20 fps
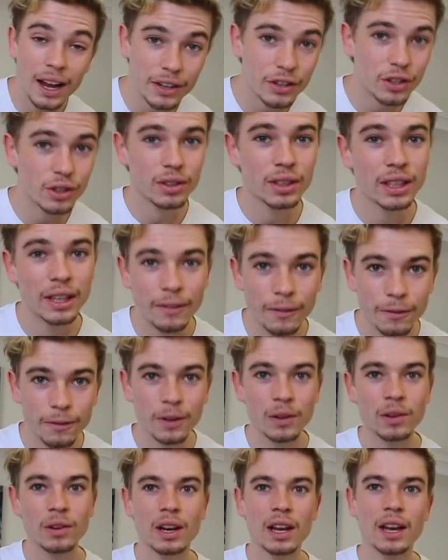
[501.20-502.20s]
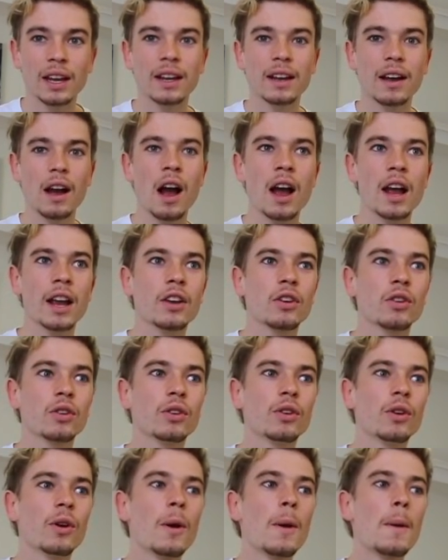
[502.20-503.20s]
I just didn't feel like I
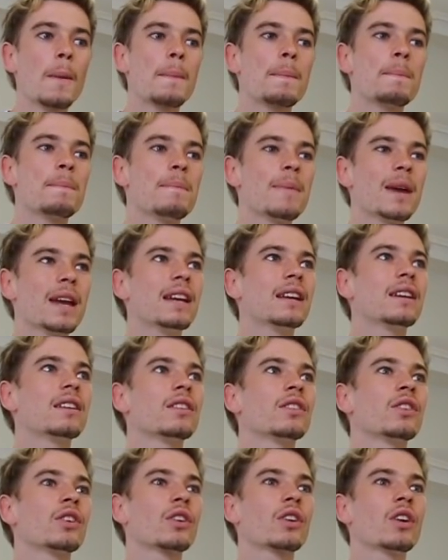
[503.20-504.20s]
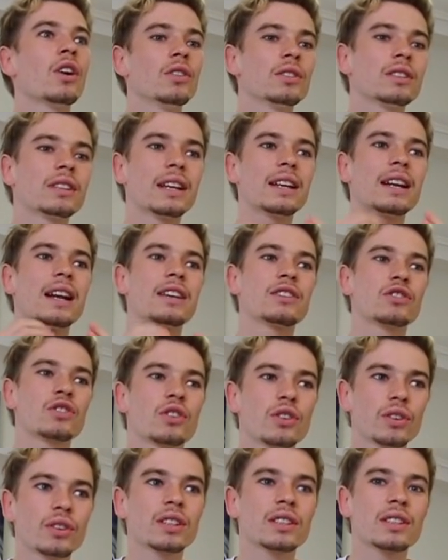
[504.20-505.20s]
could make the content as
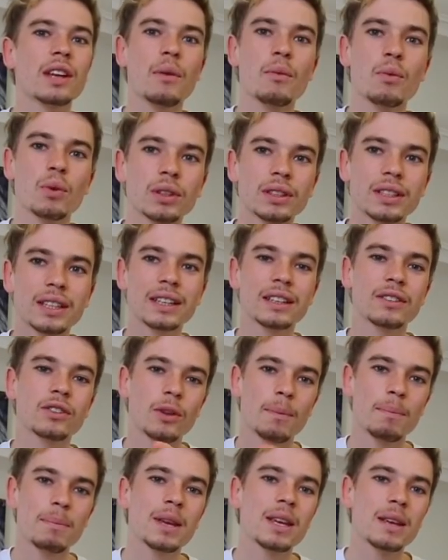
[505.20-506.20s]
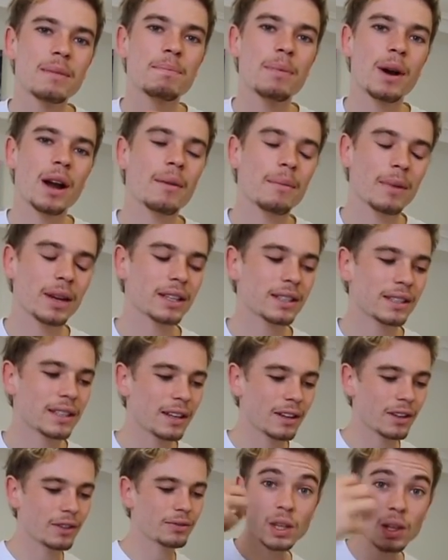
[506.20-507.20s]
good as I wanted it to be by
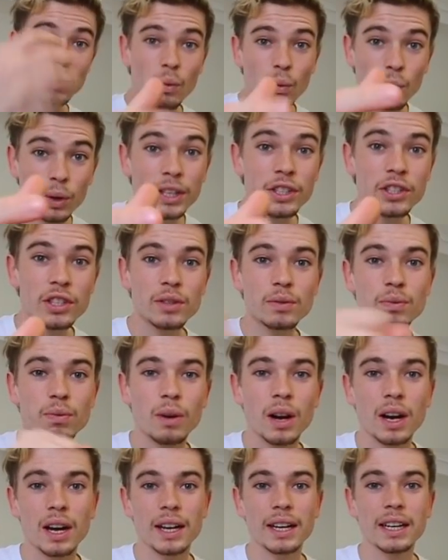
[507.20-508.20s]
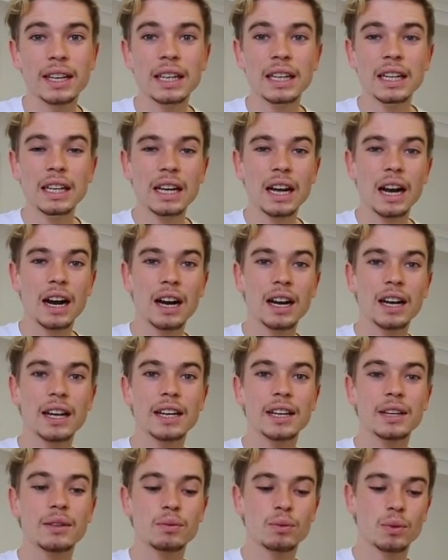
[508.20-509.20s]
myself, which is why
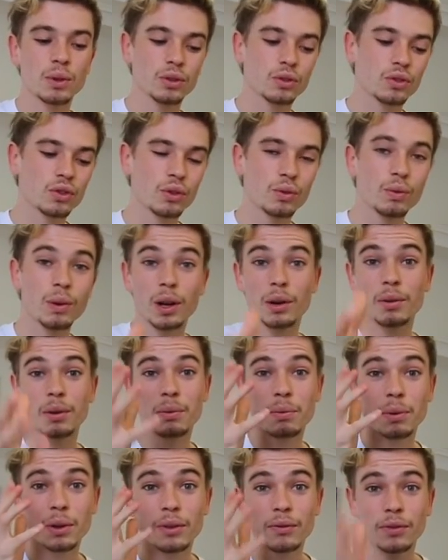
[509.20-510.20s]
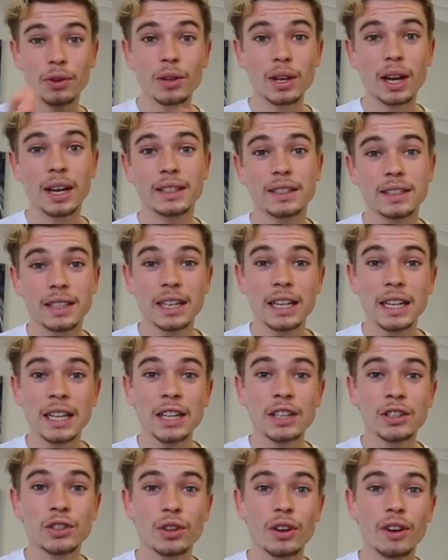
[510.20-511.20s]
I want to work with one of you guys.
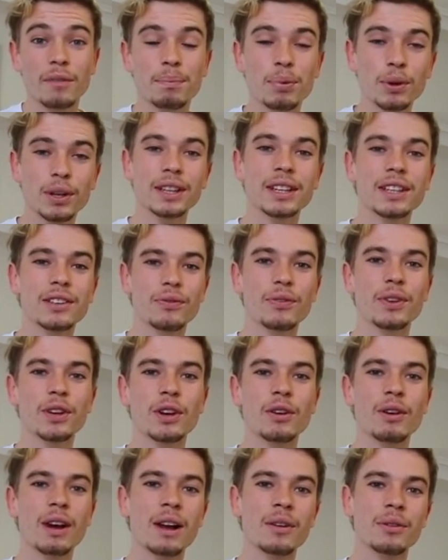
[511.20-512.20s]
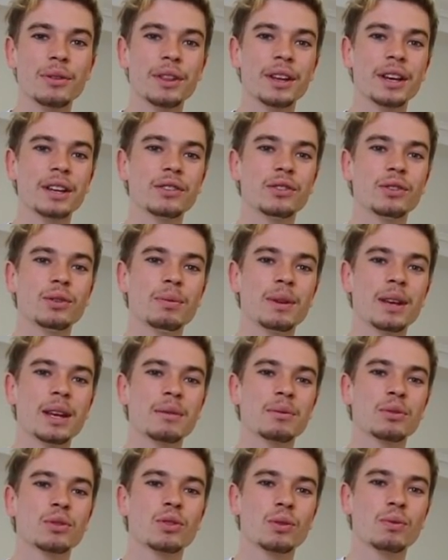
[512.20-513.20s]
So I'm putting this video out there to be
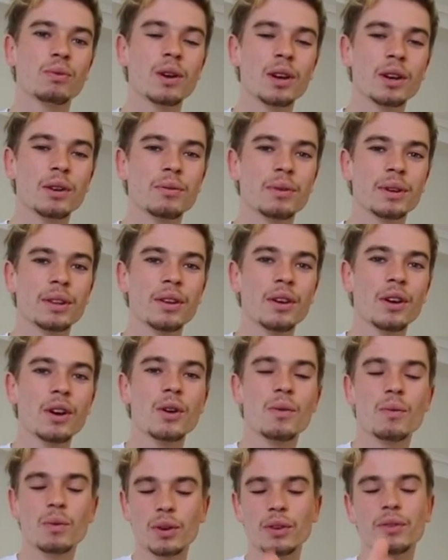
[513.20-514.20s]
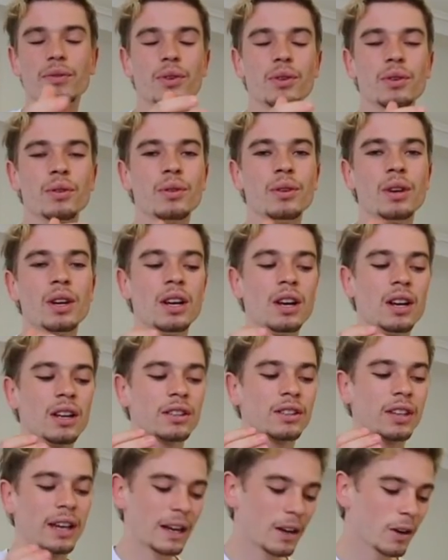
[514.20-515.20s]
able to work with one of you
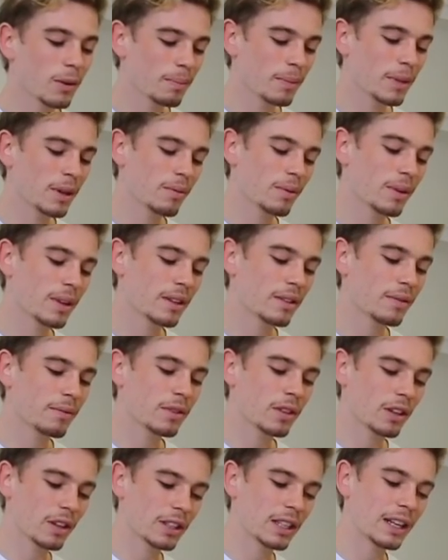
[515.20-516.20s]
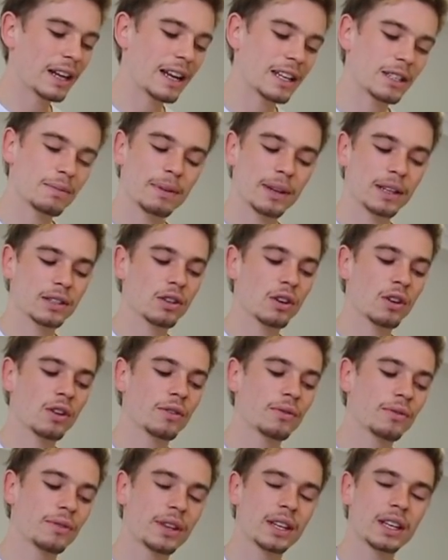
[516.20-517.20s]
to help me with certain aspects
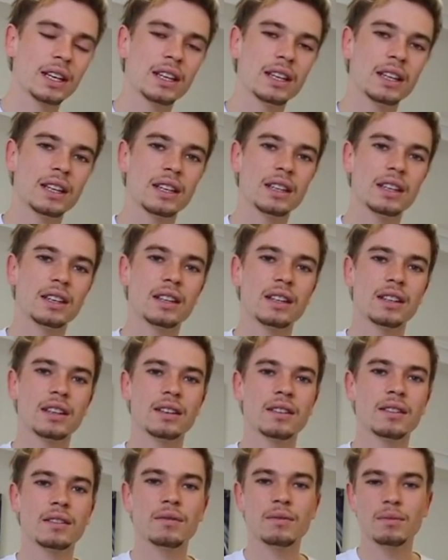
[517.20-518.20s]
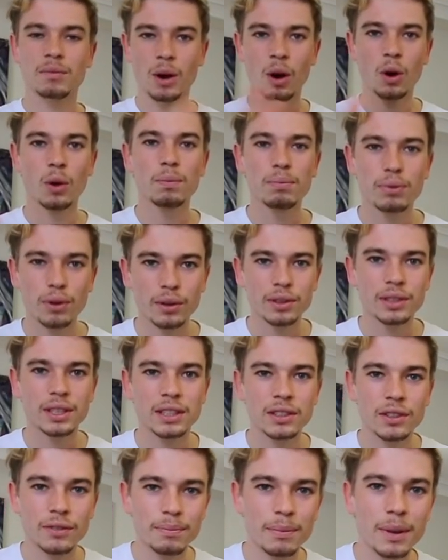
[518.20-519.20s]
of the whole
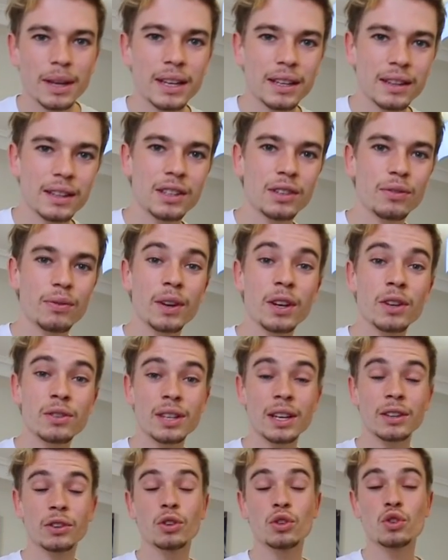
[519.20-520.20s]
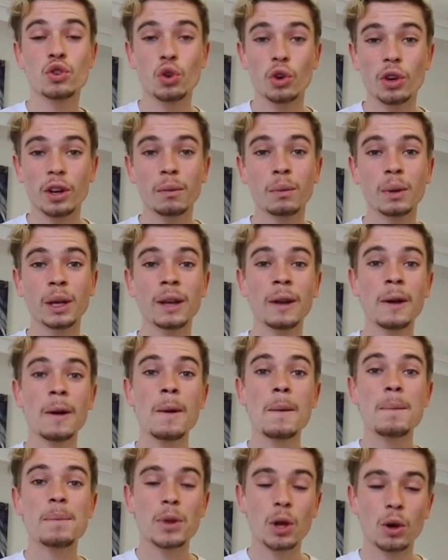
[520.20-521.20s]
process of making these videos and to join me
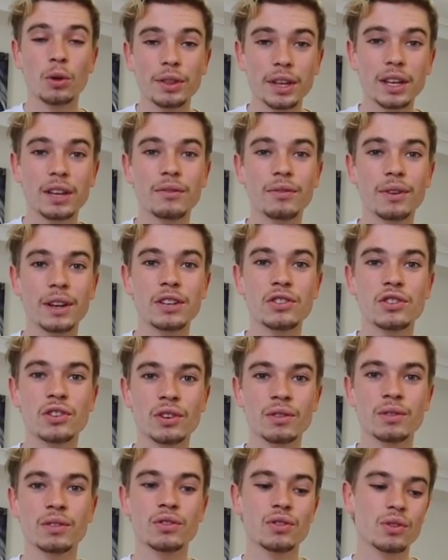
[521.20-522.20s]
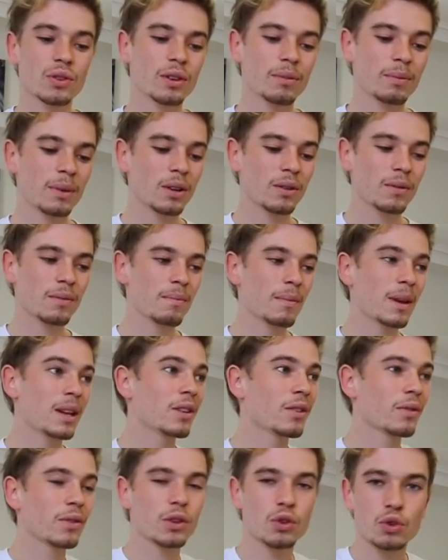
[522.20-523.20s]
on the adventure and join me on
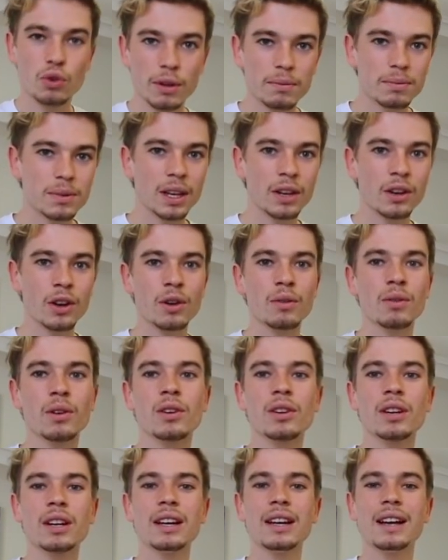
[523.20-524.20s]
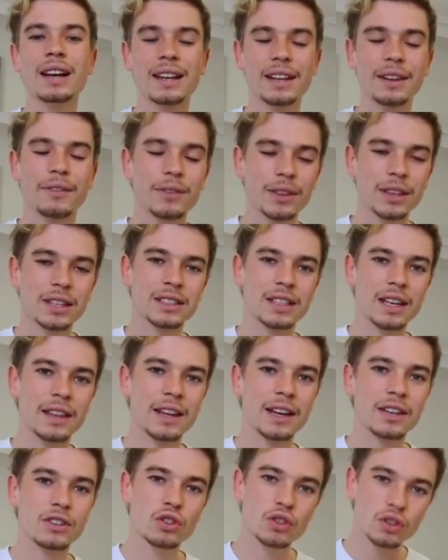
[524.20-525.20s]
many of the trips I go on and everything like
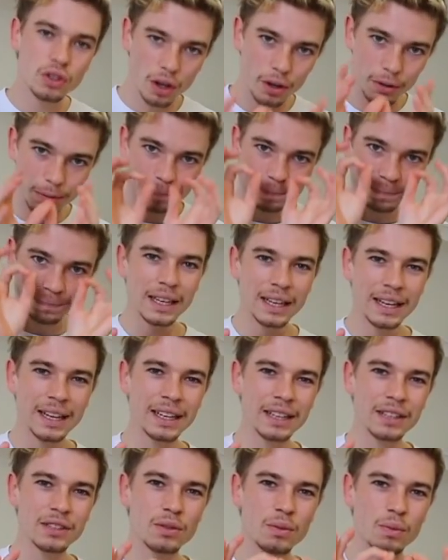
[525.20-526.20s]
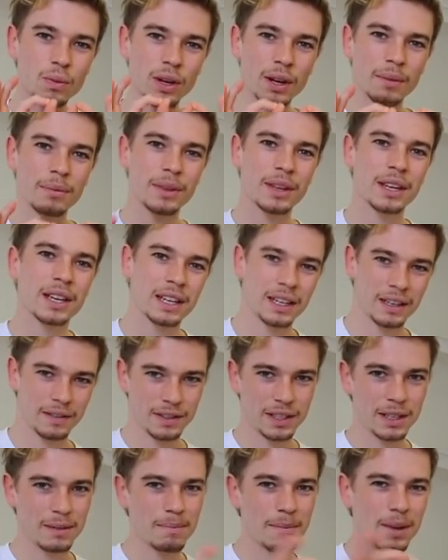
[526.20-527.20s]
that. So here's what I'm thinking.
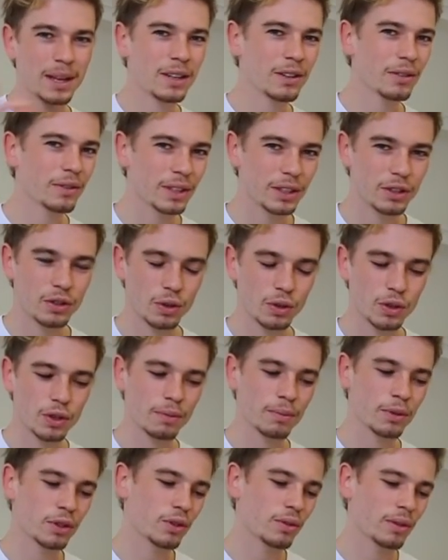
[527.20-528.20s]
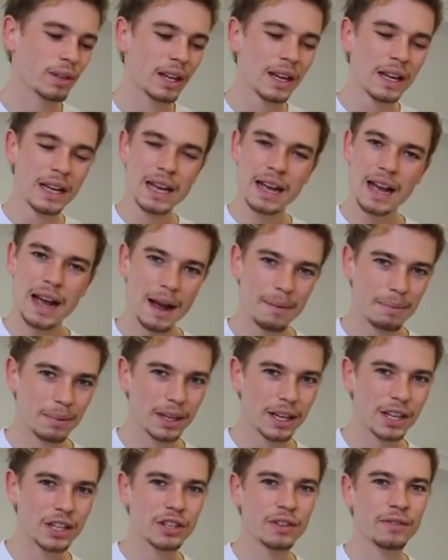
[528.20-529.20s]
I've seen many of these YouTubers doing
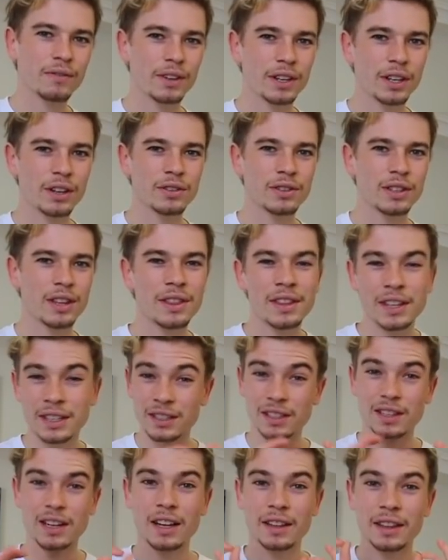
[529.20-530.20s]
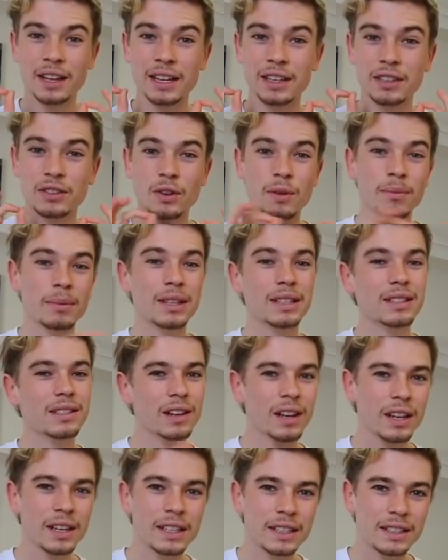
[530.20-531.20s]
application videos and things like that. It's gonna be a
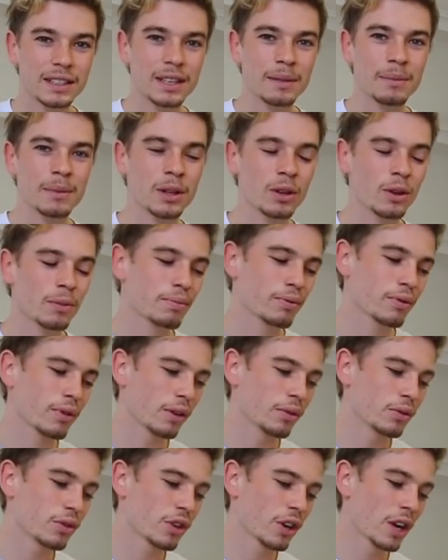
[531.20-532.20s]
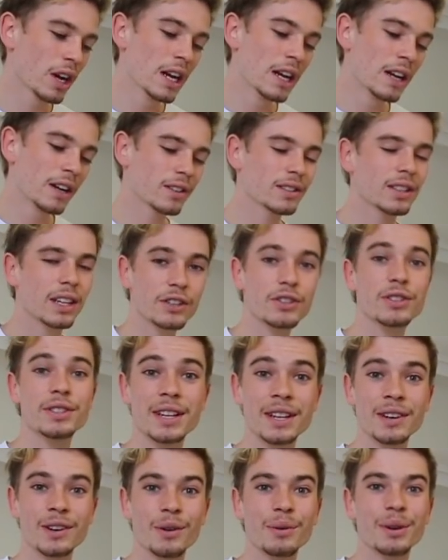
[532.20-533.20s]
slightly similar approach because I just
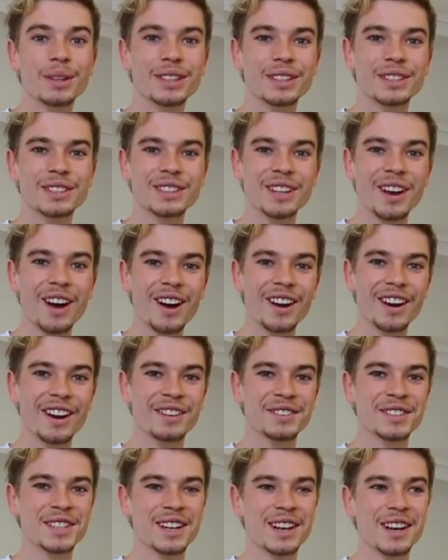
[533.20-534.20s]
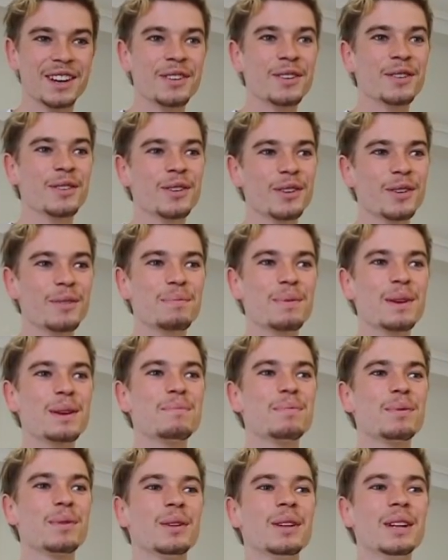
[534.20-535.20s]
didn't know where to start. I was like, I know a lot of
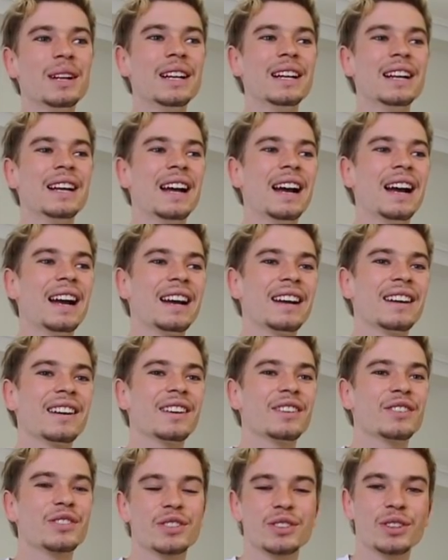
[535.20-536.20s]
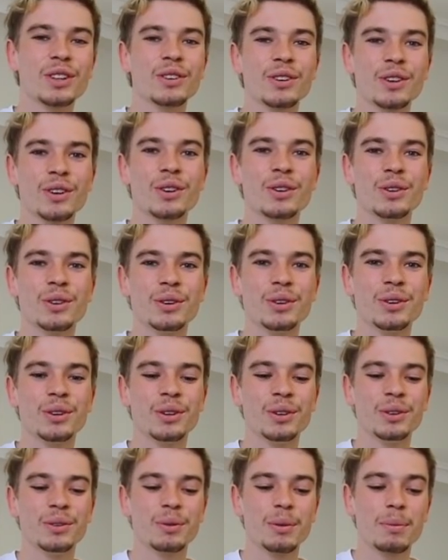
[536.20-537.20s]
people and I just don't know
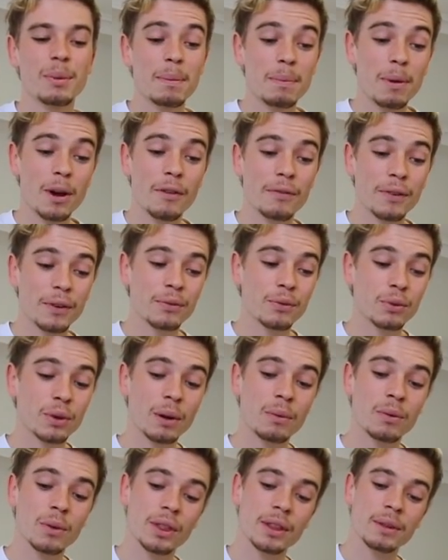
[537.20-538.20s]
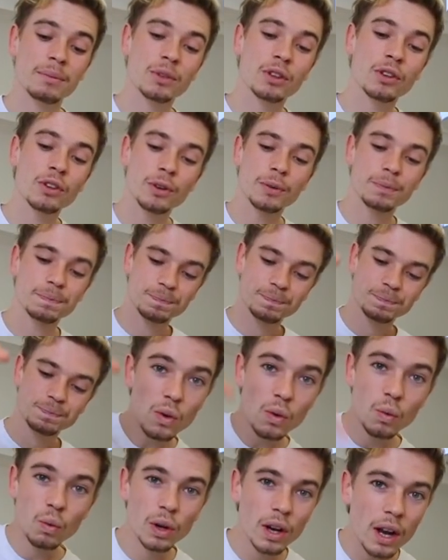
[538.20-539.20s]
who would be perfect for what I want them to do.
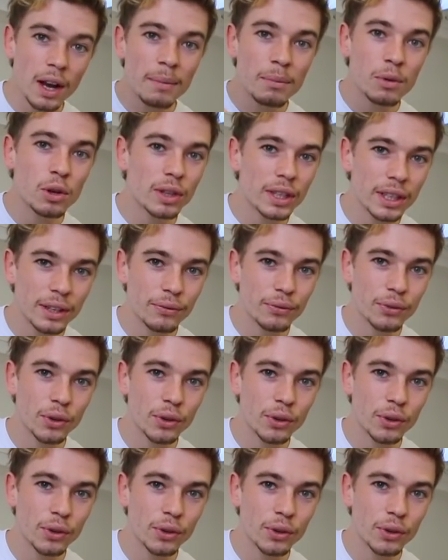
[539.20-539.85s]
What I'm looking